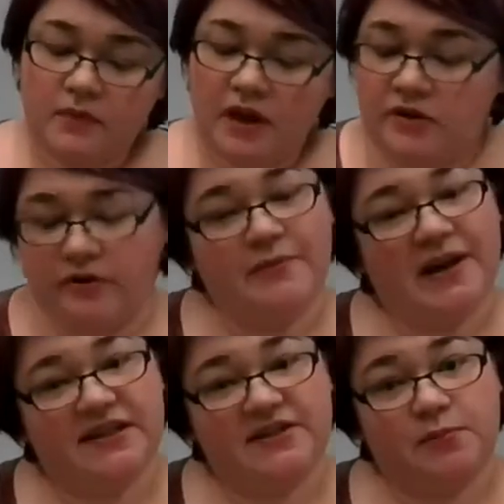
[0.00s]
You can
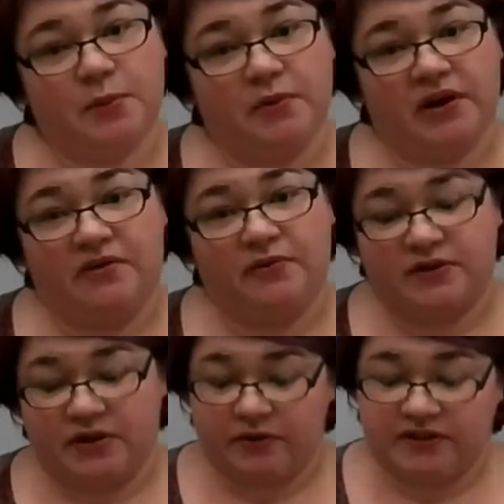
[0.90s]
make it super pretty if you
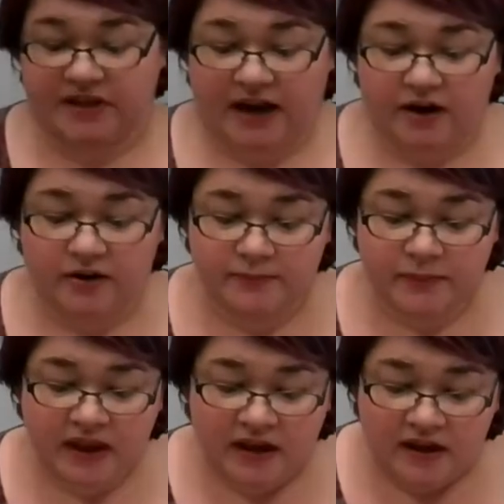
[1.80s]
so desire.
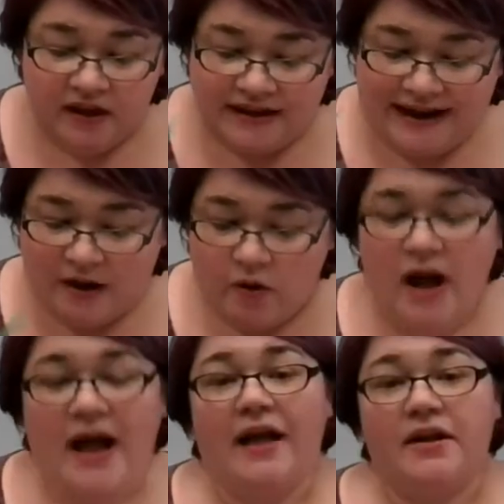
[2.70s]
Now,
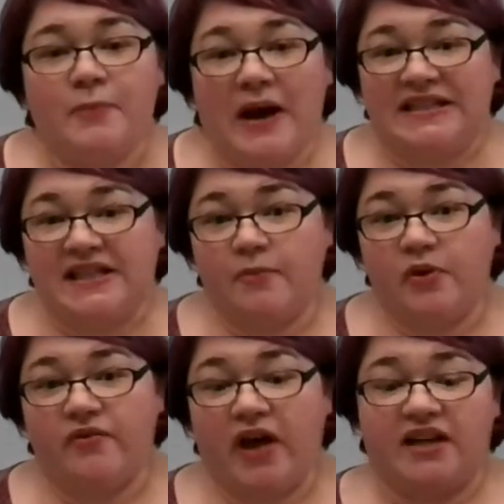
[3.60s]
my table
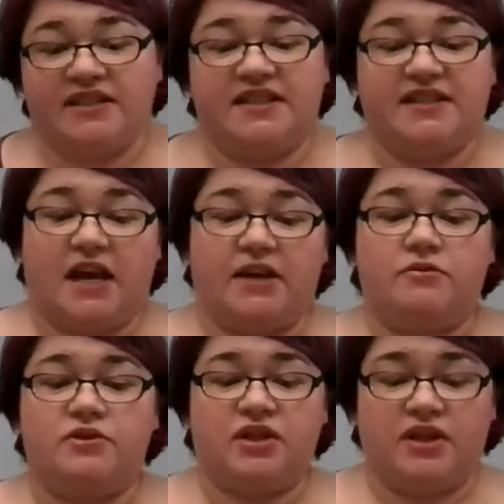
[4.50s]
of contents, I
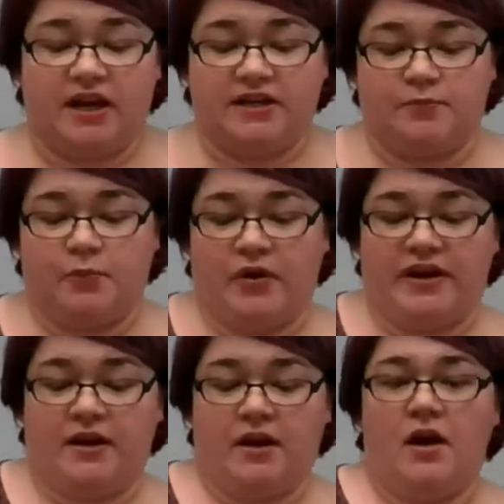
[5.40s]
usually like to
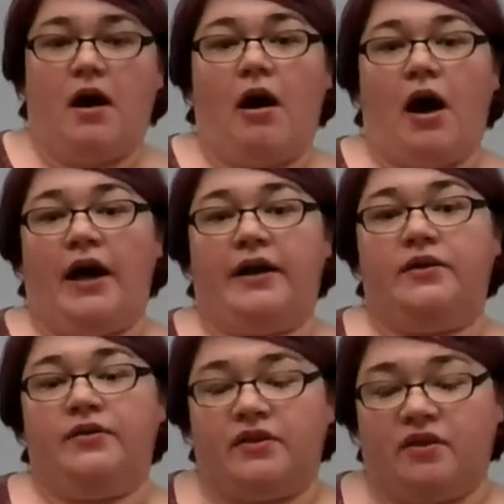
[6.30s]
put on
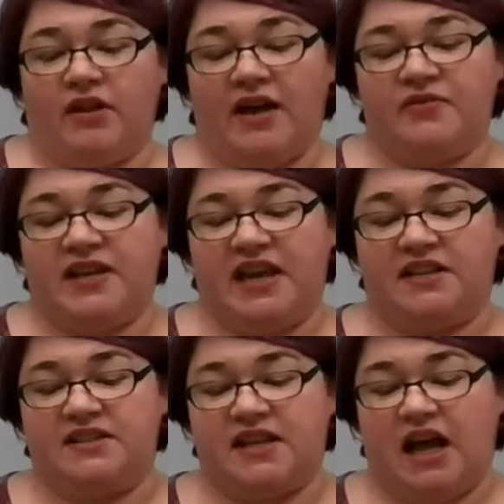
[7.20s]
the
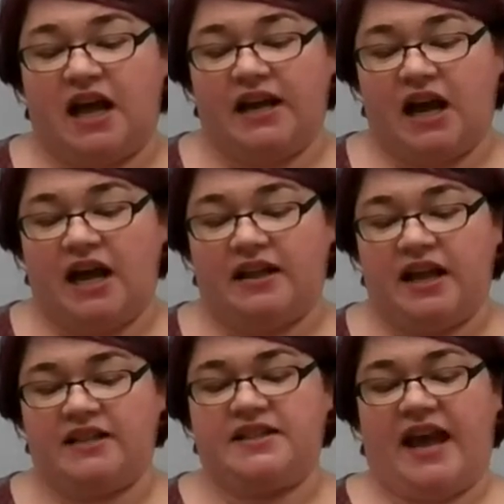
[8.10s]
left-hand side. I
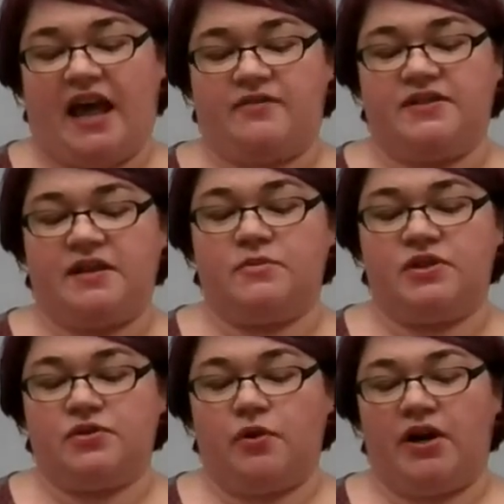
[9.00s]
like to have some
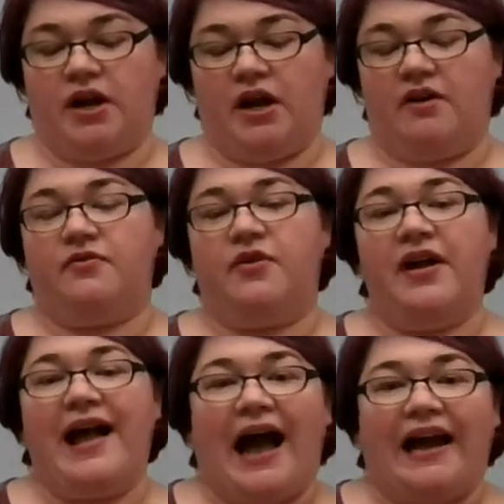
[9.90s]
sort of
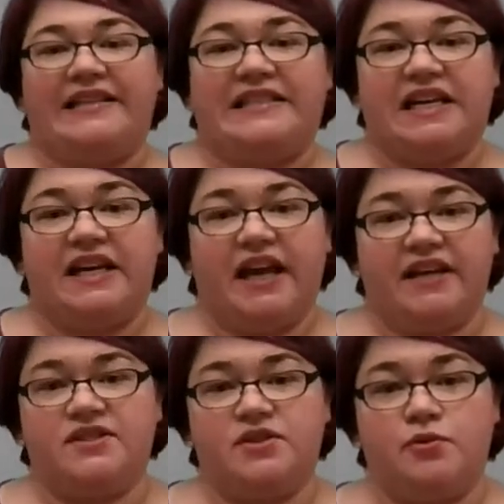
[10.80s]
idea
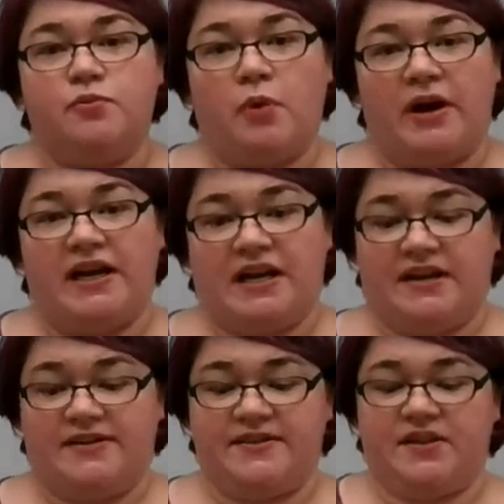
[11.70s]
as to what it
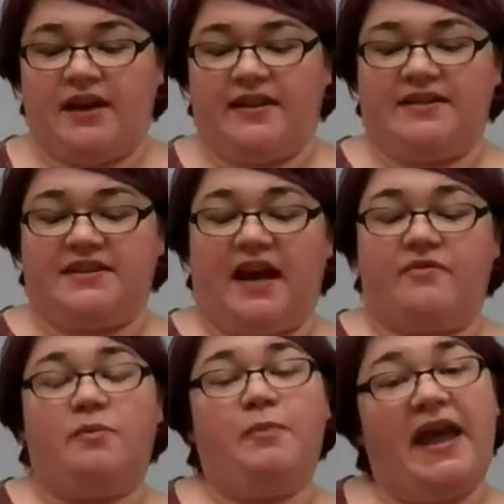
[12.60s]
is. I like to
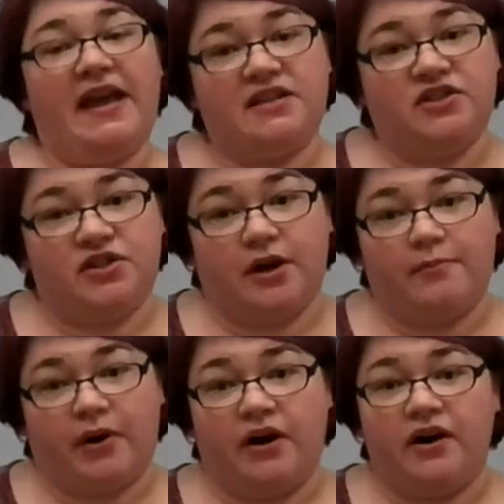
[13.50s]
have the page
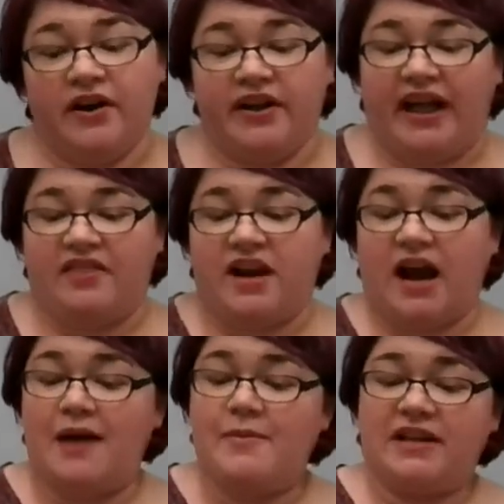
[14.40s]
number, and then
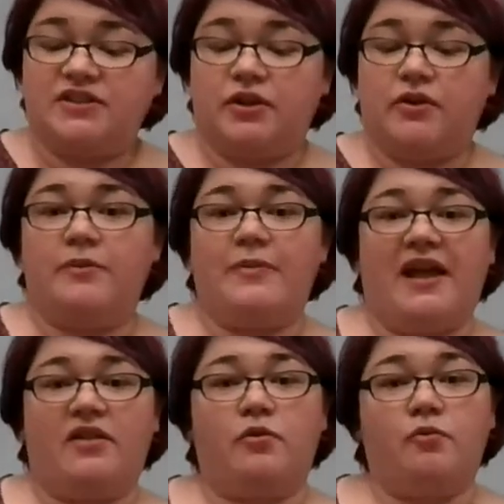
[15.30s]
I'm actually going to make
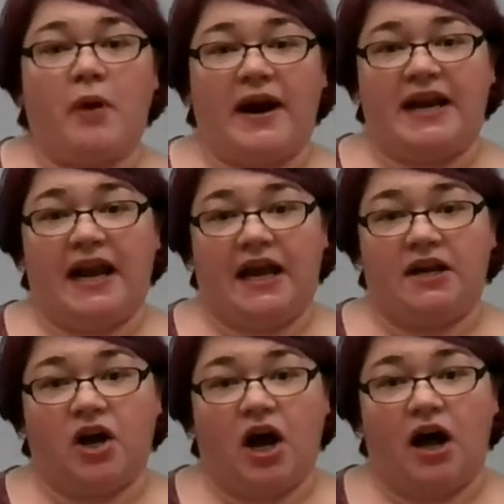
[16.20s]
the
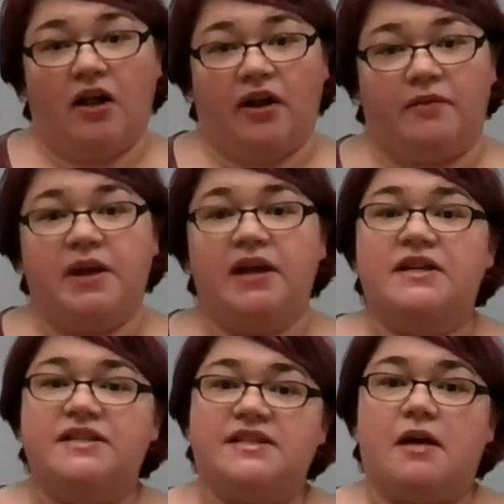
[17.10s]
right-hand column
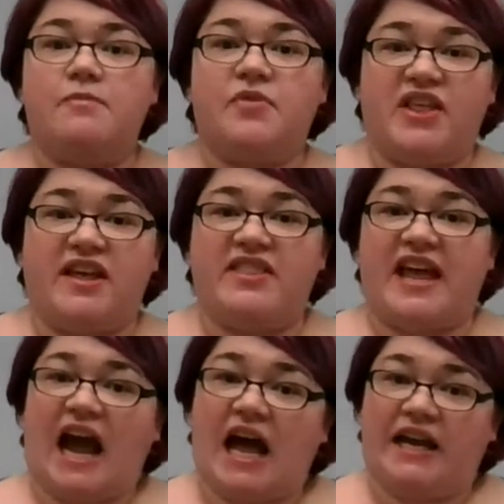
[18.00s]
something
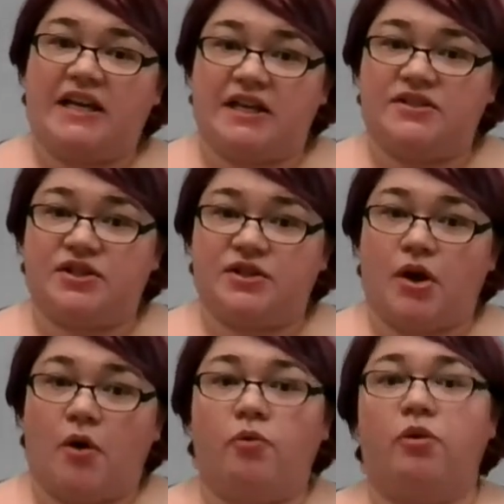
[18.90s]
that I need to
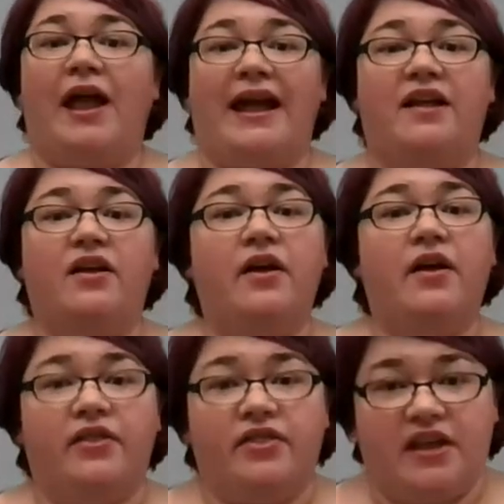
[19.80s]
know, like
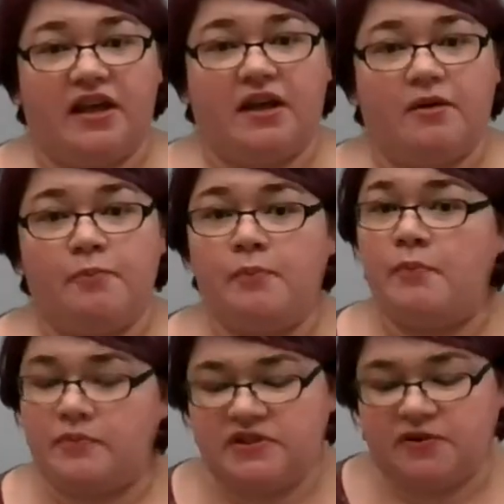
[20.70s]
the
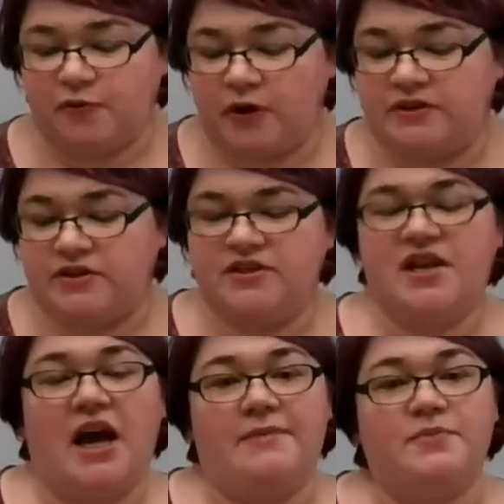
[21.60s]
different
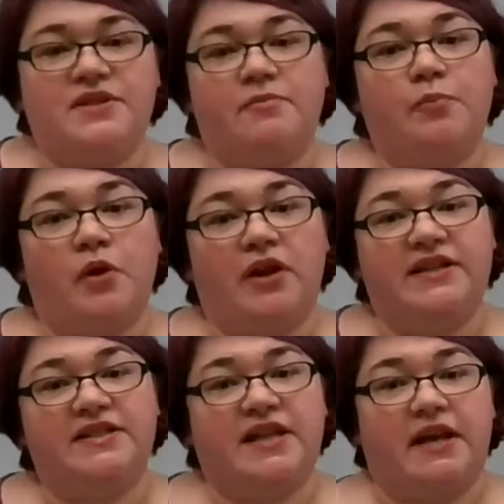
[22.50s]
types of
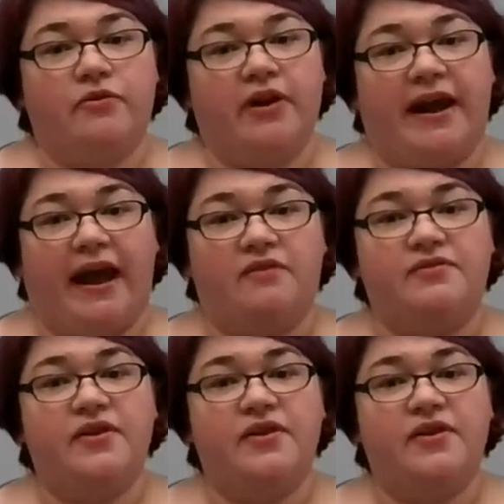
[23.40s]
bullets that you can have.